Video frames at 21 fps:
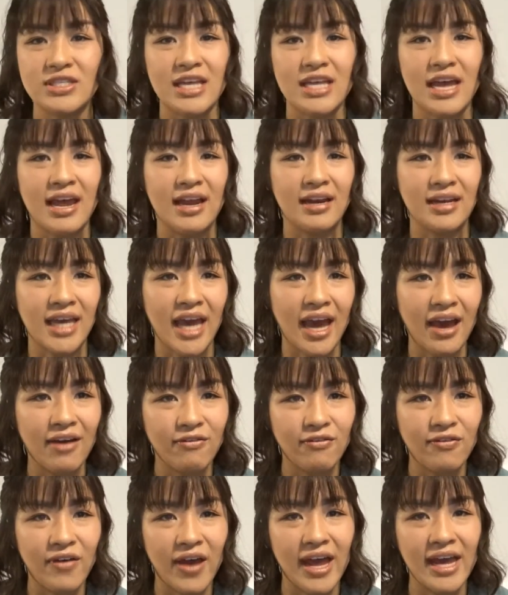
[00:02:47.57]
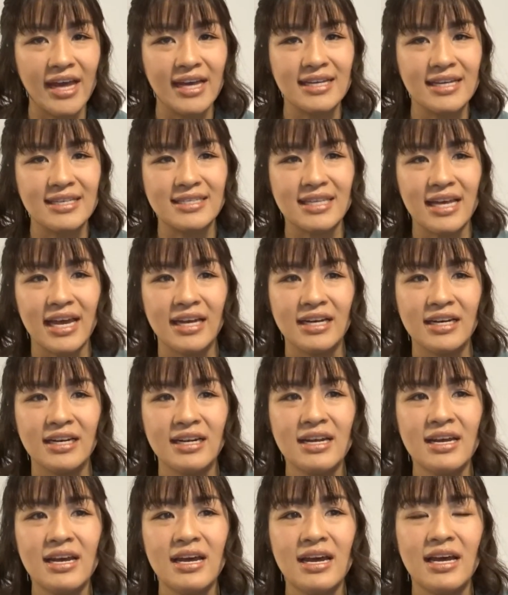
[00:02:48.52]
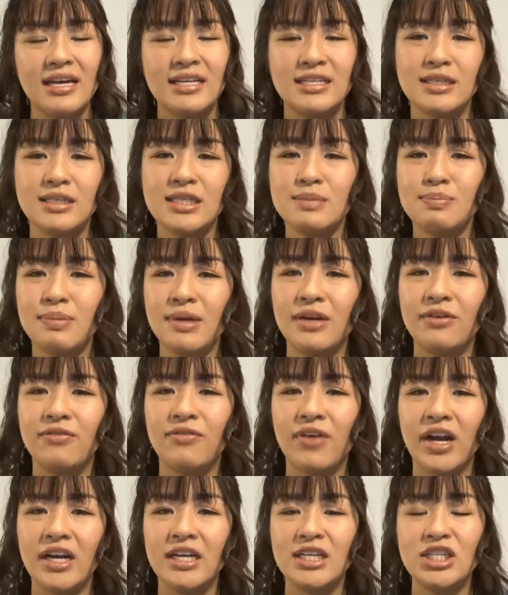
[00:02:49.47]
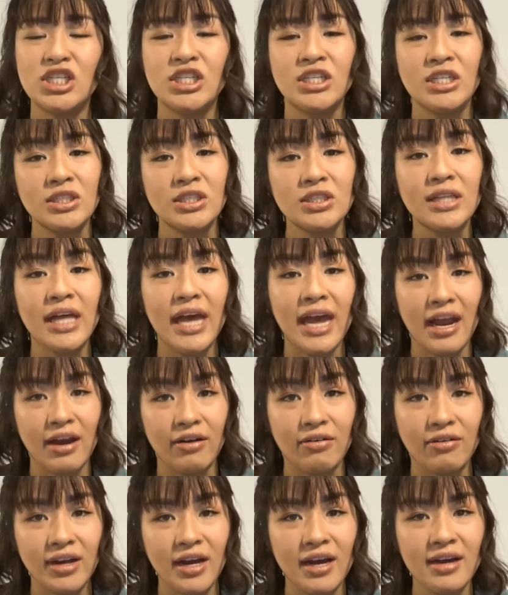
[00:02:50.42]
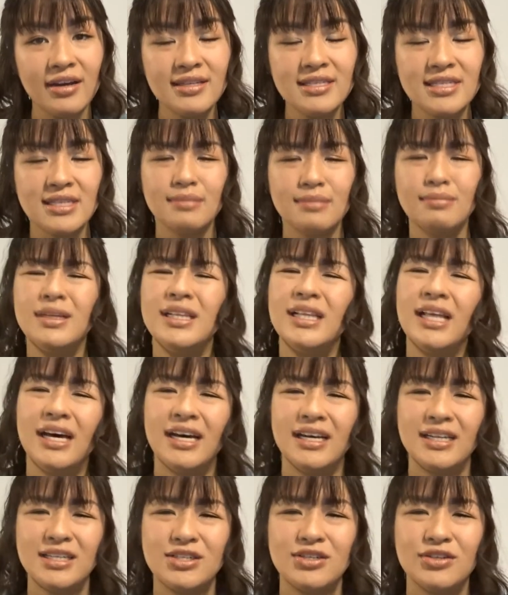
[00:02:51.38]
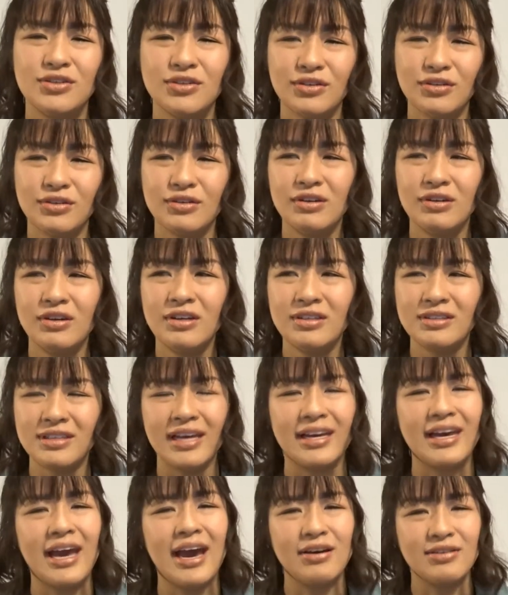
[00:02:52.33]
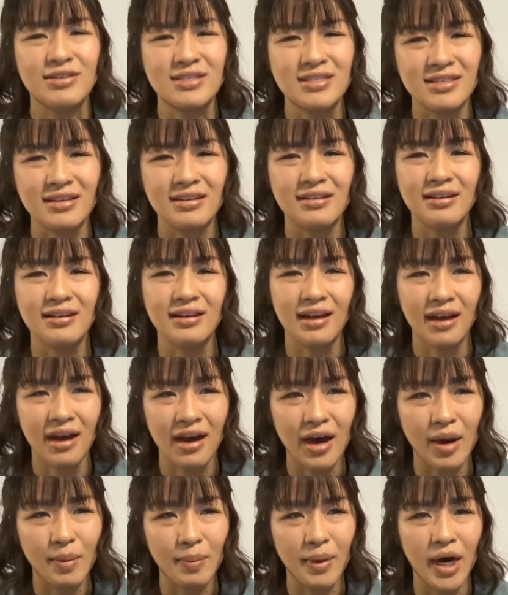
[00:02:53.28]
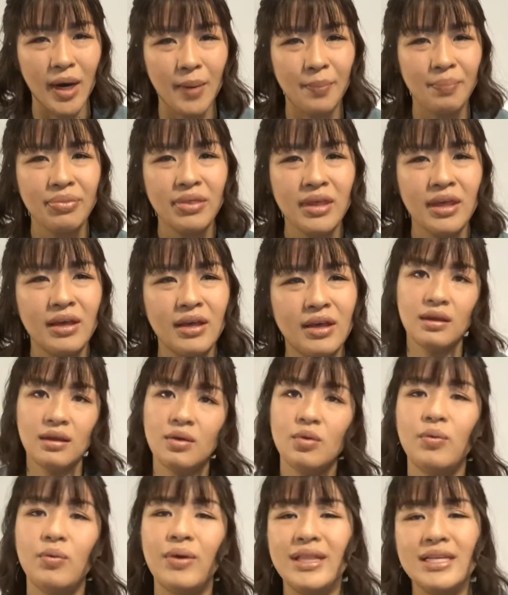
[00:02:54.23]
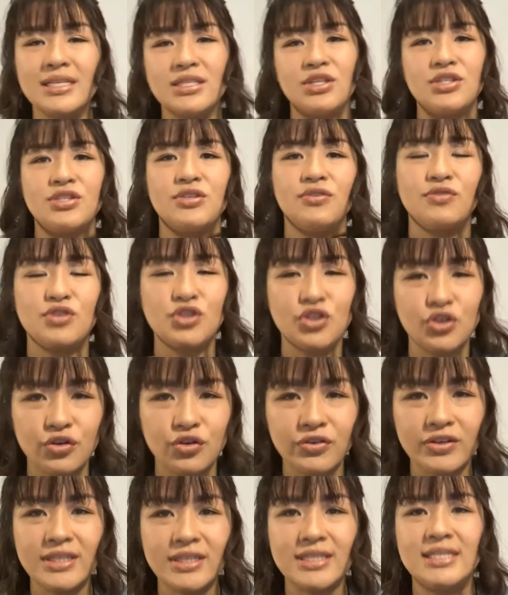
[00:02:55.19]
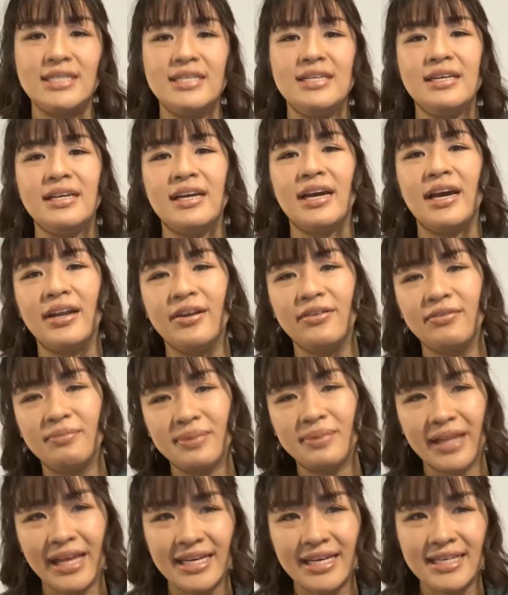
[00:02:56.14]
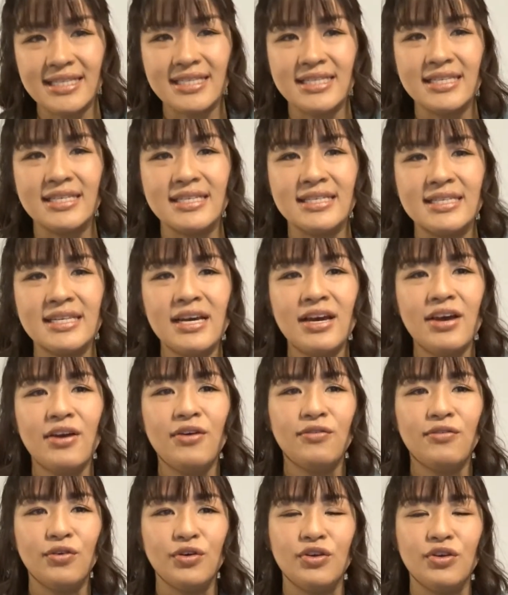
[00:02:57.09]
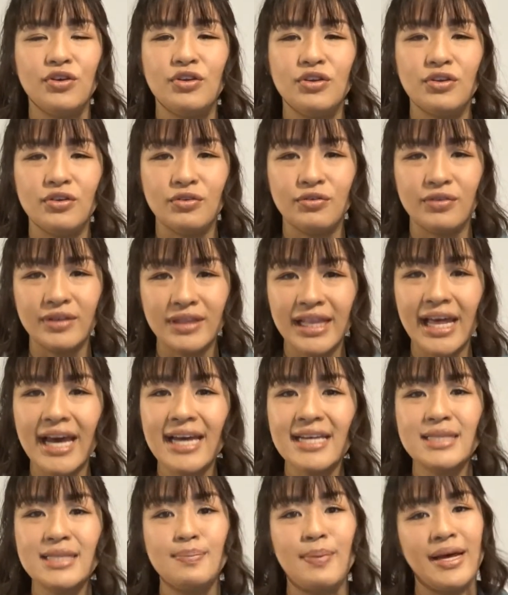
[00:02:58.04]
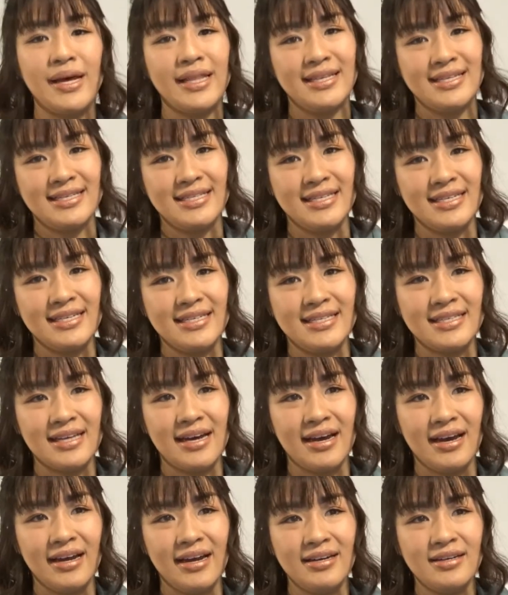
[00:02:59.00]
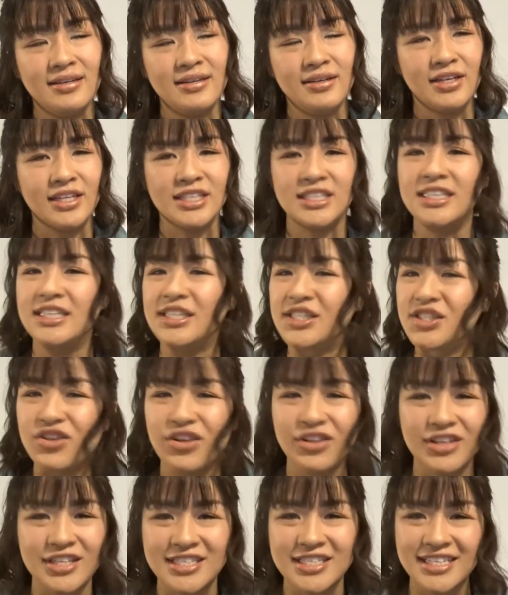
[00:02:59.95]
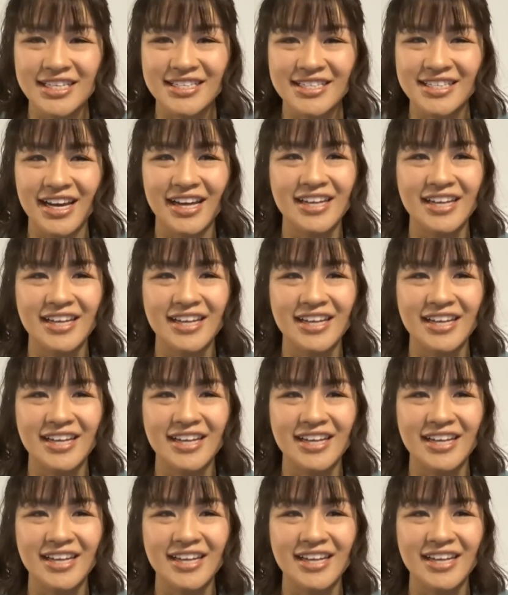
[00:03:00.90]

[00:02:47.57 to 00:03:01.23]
and cafes, and it's just been a very chill area, similar to like our Sydney harbour, where there's lots of touristy kind of places for you to relax by the seaside. Actually, it's not the seaside,